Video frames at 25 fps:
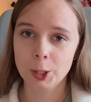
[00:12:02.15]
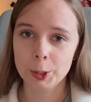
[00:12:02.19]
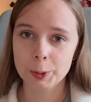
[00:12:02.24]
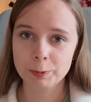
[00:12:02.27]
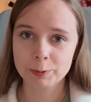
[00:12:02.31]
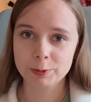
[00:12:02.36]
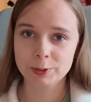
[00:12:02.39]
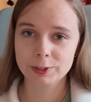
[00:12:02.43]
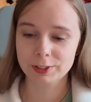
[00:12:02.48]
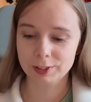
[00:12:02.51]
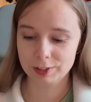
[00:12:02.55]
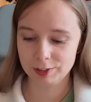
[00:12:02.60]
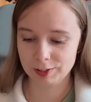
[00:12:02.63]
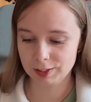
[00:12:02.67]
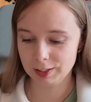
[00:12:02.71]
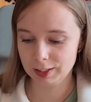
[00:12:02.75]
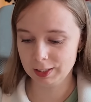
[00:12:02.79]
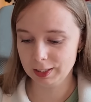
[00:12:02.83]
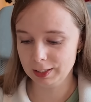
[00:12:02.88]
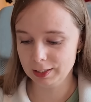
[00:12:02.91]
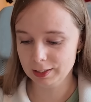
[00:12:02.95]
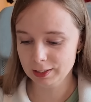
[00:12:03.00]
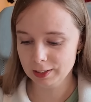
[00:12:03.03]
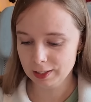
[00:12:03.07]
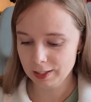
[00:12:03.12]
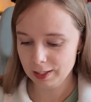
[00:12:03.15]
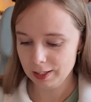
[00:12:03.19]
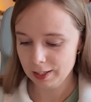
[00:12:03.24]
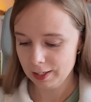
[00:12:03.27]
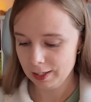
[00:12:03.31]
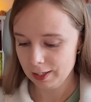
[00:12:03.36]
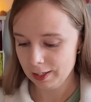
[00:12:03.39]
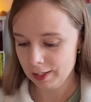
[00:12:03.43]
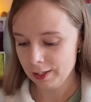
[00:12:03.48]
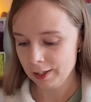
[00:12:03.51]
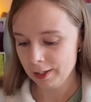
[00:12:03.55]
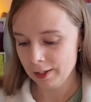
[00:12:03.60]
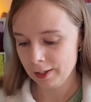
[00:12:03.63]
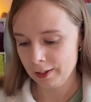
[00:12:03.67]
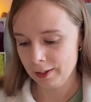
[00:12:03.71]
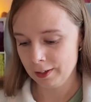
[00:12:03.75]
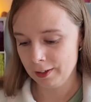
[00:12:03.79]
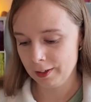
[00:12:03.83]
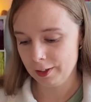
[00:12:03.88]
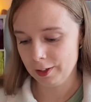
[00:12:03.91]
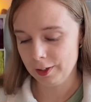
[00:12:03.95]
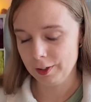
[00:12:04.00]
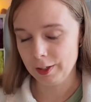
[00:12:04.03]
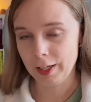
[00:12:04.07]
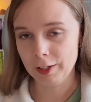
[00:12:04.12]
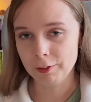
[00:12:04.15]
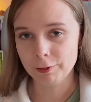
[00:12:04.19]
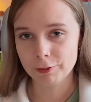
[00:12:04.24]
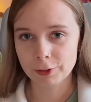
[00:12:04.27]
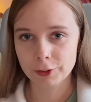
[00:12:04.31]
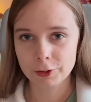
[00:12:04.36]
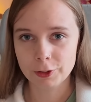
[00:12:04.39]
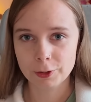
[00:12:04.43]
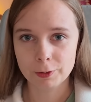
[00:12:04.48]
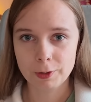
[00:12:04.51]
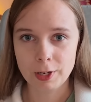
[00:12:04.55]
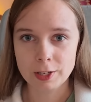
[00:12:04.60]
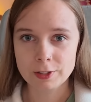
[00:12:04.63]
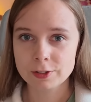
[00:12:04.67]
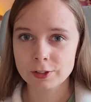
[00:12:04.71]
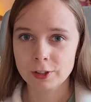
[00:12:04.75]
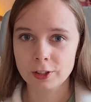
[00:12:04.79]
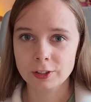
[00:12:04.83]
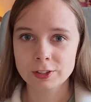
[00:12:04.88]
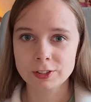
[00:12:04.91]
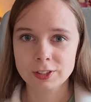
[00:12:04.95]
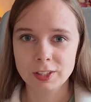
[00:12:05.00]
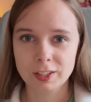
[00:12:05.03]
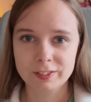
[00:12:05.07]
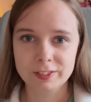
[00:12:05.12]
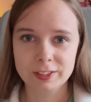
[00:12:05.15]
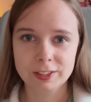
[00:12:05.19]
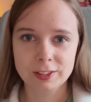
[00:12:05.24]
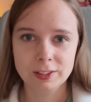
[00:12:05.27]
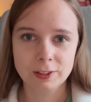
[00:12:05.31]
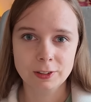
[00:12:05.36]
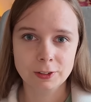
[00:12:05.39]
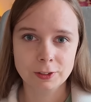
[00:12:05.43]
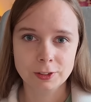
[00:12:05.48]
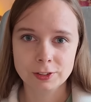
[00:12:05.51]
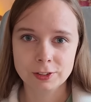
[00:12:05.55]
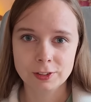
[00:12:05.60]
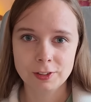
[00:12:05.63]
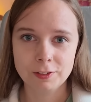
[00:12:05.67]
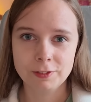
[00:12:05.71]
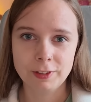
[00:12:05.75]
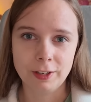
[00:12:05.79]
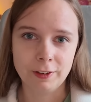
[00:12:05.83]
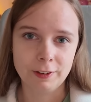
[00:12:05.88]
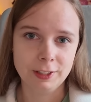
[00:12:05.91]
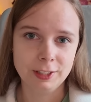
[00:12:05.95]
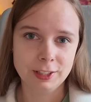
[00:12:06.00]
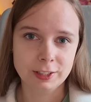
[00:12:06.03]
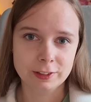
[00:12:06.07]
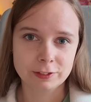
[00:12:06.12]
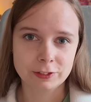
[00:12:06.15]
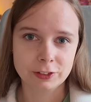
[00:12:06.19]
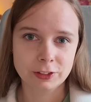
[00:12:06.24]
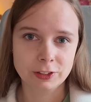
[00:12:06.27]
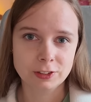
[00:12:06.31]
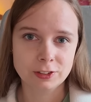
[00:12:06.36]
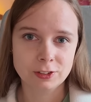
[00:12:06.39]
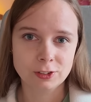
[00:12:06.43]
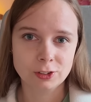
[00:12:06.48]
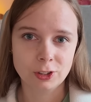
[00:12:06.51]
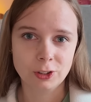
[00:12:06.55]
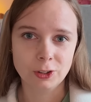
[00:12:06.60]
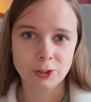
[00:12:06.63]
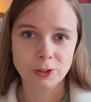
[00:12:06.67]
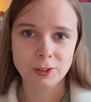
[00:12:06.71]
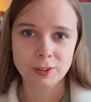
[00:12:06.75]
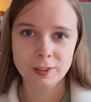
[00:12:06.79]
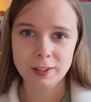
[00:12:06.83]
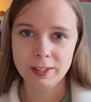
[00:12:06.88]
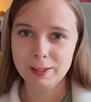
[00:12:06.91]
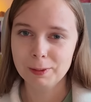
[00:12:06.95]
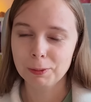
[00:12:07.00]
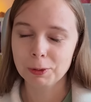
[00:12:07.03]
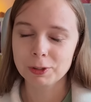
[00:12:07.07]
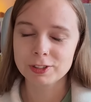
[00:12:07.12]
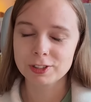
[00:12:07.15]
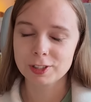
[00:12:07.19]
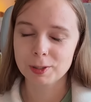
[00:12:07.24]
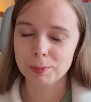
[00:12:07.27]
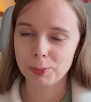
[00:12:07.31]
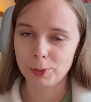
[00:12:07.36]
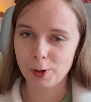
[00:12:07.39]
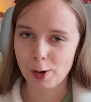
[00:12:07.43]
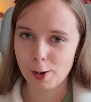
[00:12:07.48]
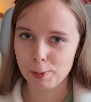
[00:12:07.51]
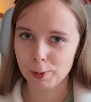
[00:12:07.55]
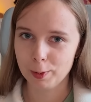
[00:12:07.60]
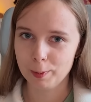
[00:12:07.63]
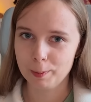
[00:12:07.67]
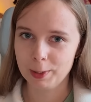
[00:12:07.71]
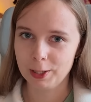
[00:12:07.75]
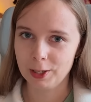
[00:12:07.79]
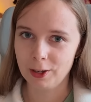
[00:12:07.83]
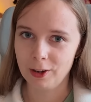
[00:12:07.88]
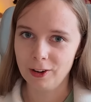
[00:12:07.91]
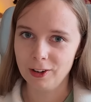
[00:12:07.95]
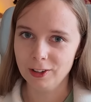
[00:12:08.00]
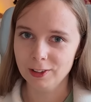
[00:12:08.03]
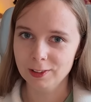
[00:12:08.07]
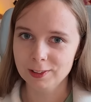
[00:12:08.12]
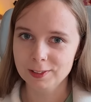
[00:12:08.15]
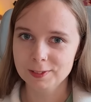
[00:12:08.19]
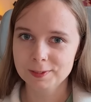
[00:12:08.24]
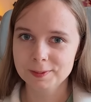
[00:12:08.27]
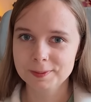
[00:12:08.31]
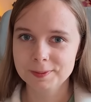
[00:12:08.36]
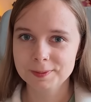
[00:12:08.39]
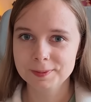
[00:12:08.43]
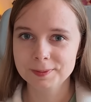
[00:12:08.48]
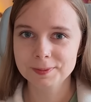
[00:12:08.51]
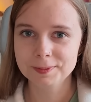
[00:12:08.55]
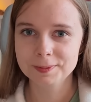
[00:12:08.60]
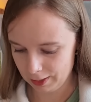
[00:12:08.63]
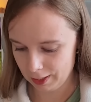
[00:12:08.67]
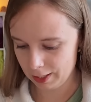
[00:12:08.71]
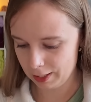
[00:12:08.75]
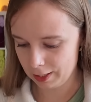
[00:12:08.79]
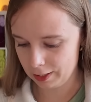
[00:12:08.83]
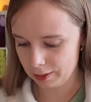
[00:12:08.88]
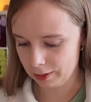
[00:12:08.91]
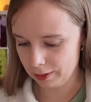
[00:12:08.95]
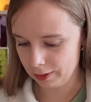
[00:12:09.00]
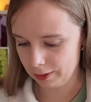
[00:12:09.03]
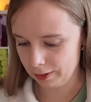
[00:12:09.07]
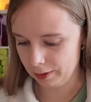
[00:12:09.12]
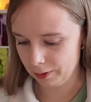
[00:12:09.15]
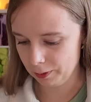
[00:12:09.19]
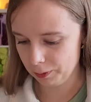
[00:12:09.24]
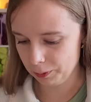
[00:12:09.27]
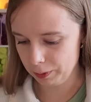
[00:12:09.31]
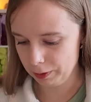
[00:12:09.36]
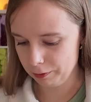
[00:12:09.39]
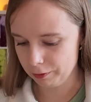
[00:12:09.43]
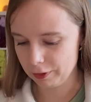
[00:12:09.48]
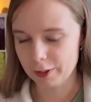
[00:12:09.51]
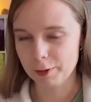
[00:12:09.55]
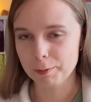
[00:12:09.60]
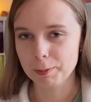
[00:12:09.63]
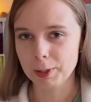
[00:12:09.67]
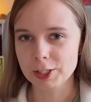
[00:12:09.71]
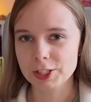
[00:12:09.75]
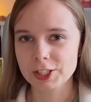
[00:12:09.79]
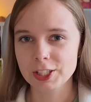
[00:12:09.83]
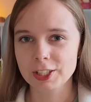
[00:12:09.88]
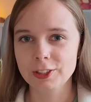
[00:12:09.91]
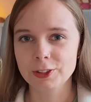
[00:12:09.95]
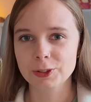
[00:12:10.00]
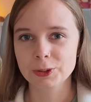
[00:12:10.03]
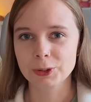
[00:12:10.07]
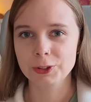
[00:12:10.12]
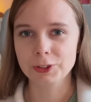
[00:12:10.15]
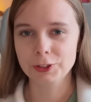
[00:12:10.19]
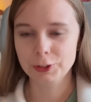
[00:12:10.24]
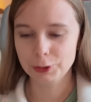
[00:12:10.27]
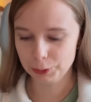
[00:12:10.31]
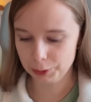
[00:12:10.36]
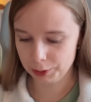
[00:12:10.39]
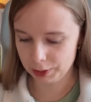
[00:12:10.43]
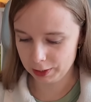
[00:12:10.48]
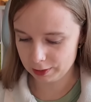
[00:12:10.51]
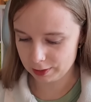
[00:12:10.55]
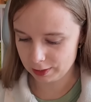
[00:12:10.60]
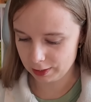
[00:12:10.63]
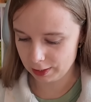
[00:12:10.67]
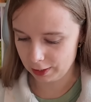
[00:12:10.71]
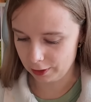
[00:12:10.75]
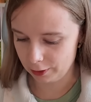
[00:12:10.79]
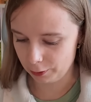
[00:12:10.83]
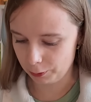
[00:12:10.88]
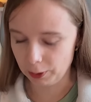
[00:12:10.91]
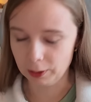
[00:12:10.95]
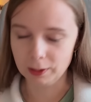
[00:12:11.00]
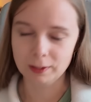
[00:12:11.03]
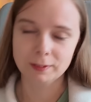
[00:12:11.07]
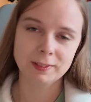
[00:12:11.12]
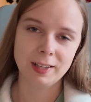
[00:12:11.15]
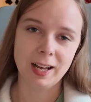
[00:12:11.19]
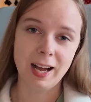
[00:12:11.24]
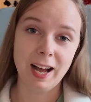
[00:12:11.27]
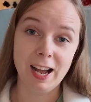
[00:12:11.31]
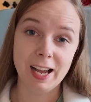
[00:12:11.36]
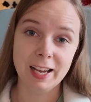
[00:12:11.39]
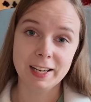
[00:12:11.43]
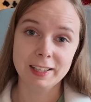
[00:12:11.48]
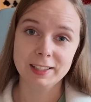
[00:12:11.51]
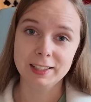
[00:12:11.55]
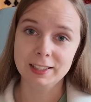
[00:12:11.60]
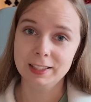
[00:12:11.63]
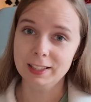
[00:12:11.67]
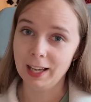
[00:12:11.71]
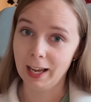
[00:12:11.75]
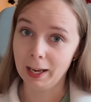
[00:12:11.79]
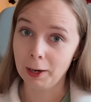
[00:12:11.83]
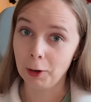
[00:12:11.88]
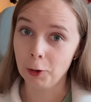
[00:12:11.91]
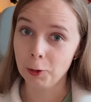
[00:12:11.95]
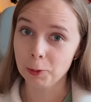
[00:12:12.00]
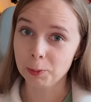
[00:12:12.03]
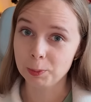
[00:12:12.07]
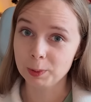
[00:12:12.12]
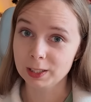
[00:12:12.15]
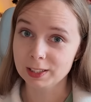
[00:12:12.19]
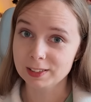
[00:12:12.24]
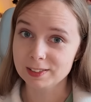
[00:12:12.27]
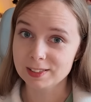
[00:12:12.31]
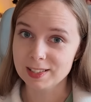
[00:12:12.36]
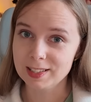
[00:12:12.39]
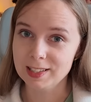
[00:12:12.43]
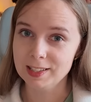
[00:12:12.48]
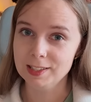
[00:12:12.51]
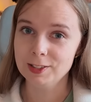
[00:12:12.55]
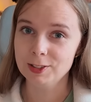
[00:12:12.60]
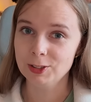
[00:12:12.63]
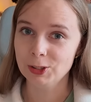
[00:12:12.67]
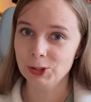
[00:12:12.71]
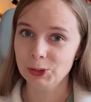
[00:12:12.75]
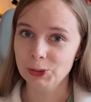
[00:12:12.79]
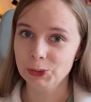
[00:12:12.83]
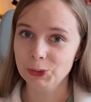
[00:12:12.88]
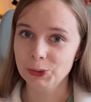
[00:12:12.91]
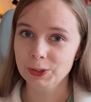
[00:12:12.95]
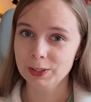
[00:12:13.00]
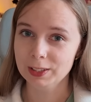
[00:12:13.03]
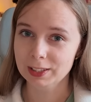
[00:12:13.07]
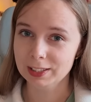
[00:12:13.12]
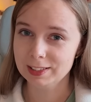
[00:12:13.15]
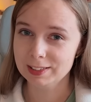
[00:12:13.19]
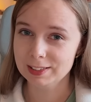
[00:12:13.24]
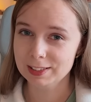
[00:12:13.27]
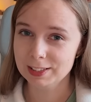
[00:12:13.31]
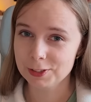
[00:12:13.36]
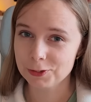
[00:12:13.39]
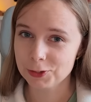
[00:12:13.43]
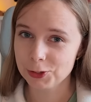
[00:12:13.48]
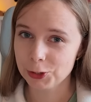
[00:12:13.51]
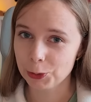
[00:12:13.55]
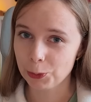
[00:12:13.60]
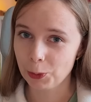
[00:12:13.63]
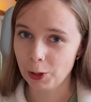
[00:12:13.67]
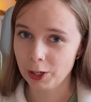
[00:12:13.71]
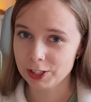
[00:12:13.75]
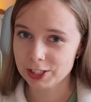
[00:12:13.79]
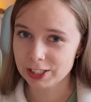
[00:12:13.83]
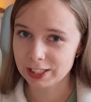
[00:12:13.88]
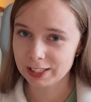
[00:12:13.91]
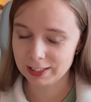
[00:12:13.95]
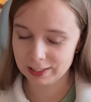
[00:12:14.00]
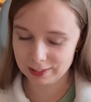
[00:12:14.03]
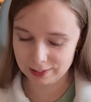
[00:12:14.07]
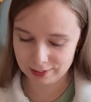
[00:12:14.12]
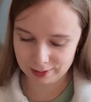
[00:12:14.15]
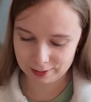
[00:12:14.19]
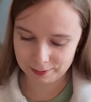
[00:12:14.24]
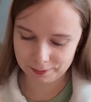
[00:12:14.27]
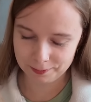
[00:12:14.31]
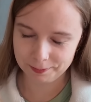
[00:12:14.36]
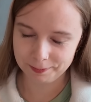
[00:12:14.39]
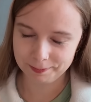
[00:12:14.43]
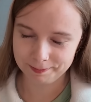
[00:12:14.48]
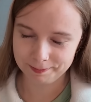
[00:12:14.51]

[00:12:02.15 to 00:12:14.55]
obviously. And for the rest, our stuff, it looks very different, so it wasn't a problem at all. And we very much enjoyed doing it together. Well, I did. I hope Lizzie did too. Lizzie, if you're watching this,